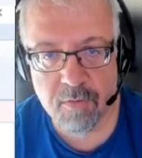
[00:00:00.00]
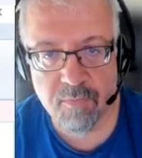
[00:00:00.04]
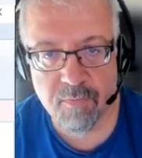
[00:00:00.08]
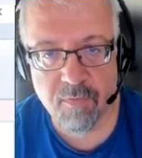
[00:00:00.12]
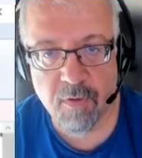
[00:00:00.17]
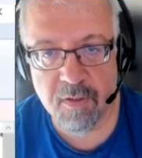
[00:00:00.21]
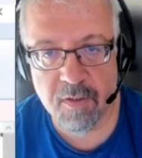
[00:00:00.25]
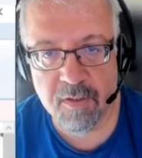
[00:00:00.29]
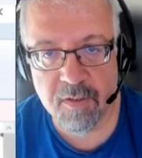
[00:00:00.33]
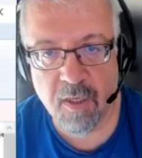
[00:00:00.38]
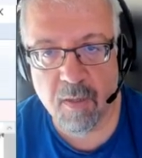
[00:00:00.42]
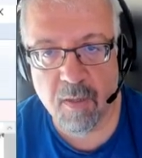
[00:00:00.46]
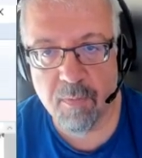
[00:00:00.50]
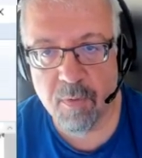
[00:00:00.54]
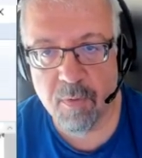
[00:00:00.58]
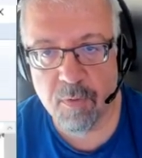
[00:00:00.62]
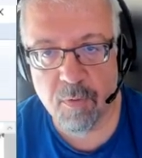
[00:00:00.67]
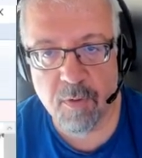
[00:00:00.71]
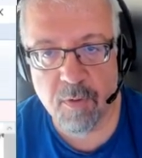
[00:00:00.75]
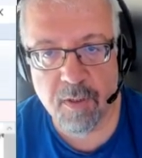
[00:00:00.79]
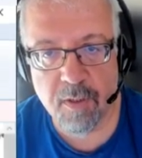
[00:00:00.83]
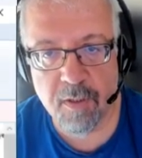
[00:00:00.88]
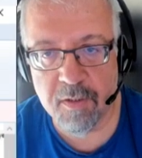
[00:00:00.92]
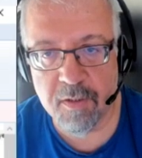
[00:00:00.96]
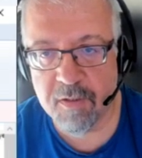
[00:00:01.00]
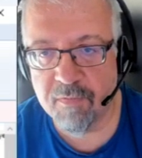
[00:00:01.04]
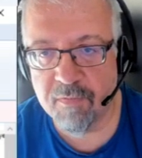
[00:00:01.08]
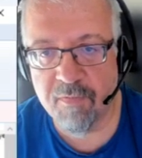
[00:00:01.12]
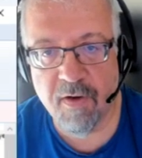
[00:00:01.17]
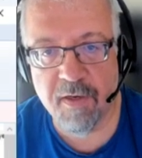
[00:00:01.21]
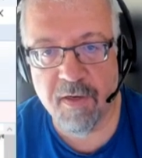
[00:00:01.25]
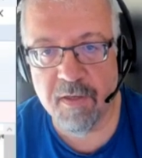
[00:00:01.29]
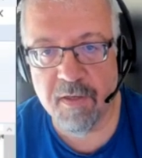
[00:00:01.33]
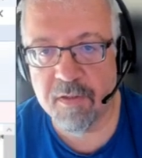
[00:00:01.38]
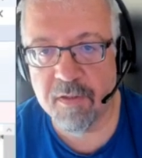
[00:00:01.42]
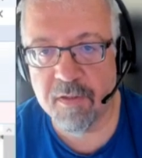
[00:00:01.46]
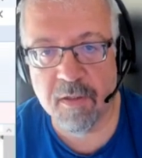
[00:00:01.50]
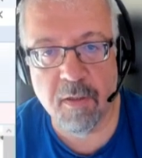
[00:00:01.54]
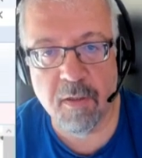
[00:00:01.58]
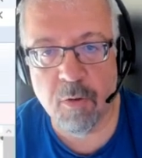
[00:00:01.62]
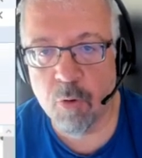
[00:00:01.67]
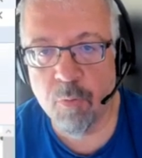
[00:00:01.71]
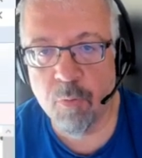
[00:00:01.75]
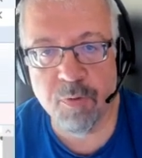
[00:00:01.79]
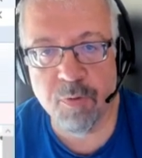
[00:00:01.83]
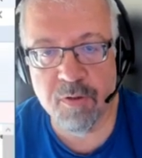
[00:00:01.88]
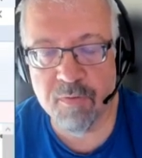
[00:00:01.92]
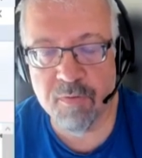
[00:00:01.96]
For example, you can define the
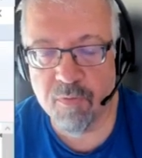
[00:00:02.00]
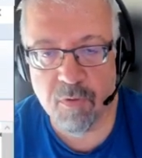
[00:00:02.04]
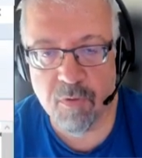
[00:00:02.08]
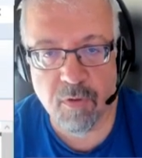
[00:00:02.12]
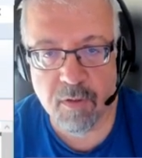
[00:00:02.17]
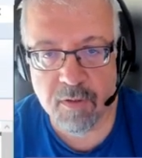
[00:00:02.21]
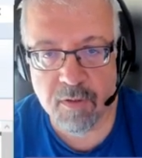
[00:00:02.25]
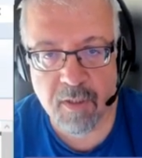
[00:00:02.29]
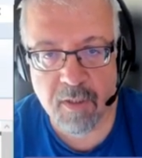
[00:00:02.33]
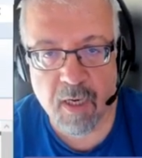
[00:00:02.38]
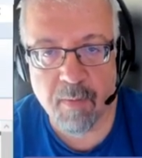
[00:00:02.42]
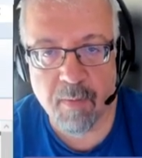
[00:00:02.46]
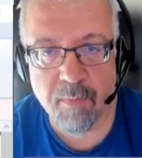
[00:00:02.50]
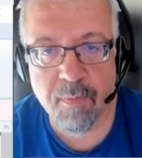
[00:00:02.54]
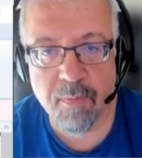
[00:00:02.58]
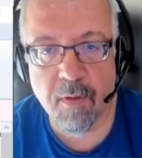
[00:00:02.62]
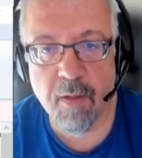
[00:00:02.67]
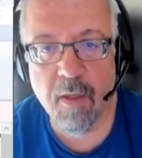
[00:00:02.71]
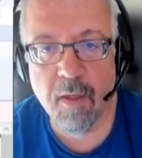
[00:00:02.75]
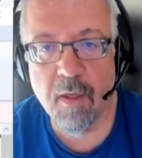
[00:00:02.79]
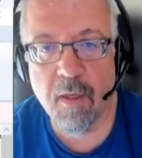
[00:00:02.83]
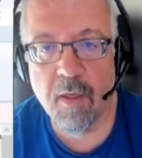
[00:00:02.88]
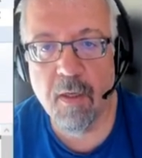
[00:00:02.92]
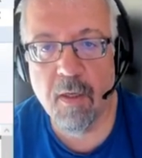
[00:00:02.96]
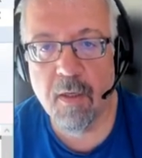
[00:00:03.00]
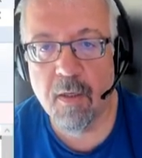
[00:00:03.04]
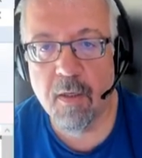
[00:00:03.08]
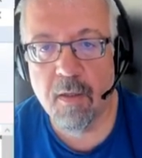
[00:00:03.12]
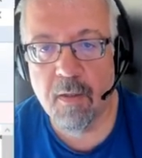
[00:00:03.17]
groups, for example,